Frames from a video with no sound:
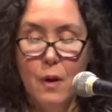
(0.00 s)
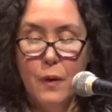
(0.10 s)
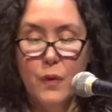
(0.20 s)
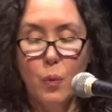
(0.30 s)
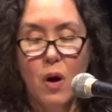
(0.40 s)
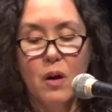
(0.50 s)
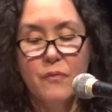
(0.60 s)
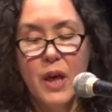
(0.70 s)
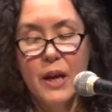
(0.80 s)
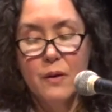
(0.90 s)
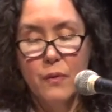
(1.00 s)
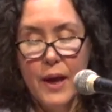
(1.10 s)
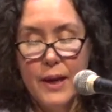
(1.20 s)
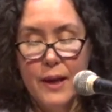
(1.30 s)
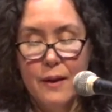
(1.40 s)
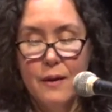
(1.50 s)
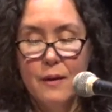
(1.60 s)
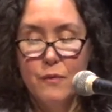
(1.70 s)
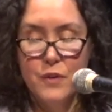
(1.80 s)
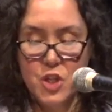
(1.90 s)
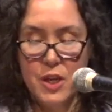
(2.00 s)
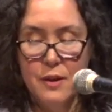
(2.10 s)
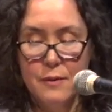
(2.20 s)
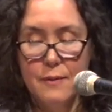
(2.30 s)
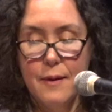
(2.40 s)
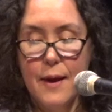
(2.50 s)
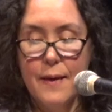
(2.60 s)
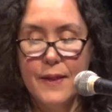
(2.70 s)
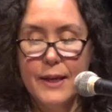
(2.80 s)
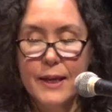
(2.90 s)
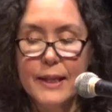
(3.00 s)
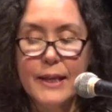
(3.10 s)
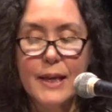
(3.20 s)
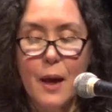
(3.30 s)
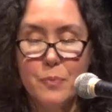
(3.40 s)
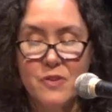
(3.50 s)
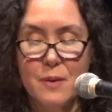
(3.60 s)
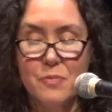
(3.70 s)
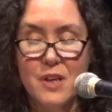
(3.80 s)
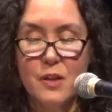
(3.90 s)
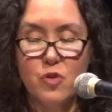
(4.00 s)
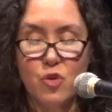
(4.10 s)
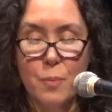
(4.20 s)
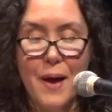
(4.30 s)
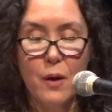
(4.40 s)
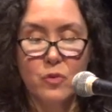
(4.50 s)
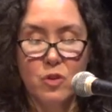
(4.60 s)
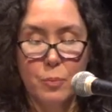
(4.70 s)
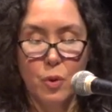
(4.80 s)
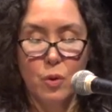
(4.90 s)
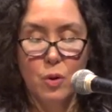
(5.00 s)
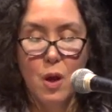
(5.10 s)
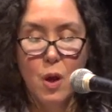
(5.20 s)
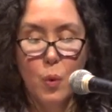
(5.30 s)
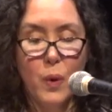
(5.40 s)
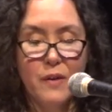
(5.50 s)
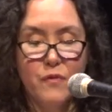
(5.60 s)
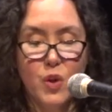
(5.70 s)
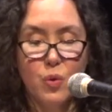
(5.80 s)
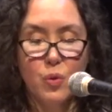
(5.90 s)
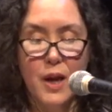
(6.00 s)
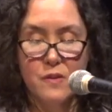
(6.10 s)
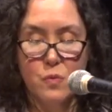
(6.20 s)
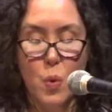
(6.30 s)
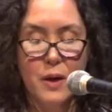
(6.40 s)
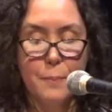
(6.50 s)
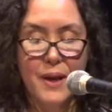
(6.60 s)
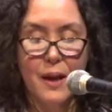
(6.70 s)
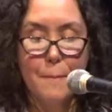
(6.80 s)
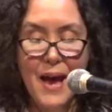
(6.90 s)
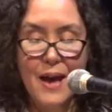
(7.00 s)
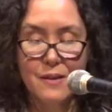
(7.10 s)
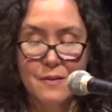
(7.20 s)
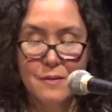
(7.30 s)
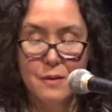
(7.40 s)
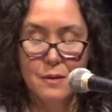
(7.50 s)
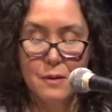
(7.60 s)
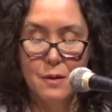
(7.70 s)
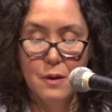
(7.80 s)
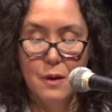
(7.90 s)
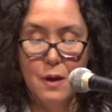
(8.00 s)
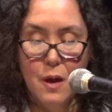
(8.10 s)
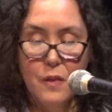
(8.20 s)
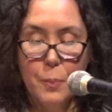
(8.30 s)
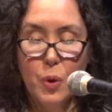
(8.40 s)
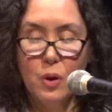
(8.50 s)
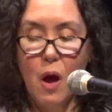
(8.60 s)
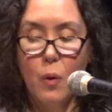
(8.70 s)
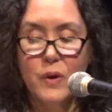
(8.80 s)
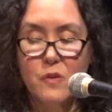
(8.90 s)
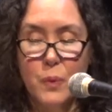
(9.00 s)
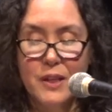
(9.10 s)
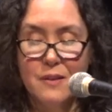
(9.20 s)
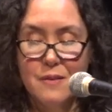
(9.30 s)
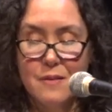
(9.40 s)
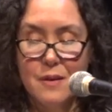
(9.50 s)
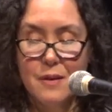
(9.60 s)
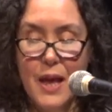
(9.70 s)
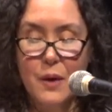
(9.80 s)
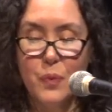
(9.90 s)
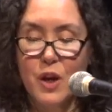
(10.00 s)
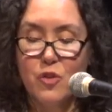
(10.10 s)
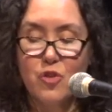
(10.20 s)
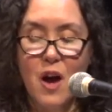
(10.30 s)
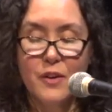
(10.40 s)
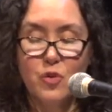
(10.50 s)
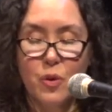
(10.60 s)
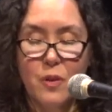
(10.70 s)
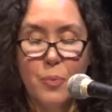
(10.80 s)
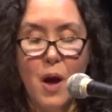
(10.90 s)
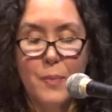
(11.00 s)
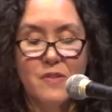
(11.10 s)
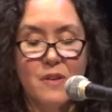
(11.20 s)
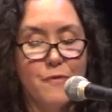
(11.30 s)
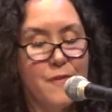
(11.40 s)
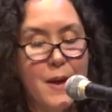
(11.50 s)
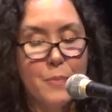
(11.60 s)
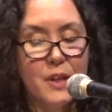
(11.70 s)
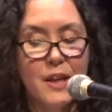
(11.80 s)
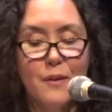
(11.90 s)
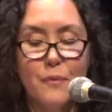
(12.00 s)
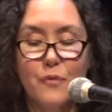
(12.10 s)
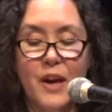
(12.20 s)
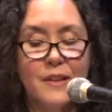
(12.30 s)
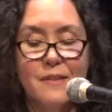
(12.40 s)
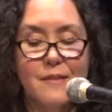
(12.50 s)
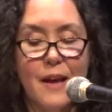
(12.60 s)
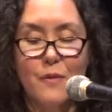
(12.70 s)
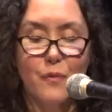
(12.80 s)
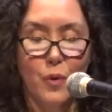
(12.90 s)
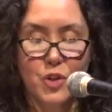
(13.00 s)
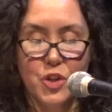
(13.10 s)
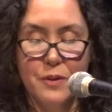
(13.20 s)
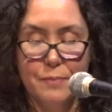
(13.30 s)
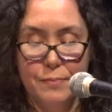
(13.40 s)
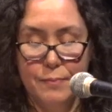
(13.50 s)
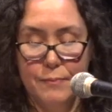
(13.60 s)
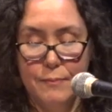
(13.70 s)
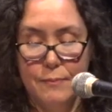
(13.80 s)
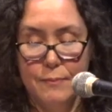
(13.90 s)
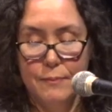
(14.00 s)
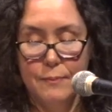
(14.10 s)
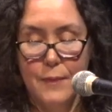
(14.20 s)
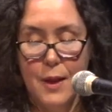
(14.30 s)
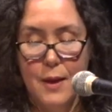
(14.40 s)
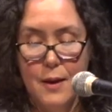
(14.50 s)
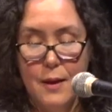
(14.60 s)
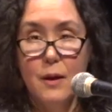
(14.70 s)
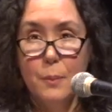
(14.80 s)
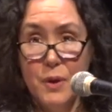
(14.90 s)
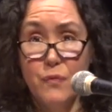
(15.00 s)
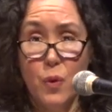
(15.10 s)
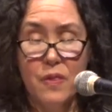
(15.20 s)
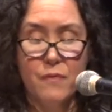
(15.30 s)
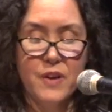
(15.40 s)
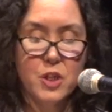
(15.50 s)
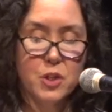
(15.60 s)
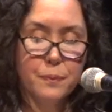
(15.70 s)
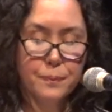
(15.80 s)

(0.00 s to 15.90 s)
The work of getting ready, fishing, and then cleanup seems insurmountable when viewed as one big mass. The pull always wins, and we are drawn toward the promise of family, friends, and fortune. Before the fish.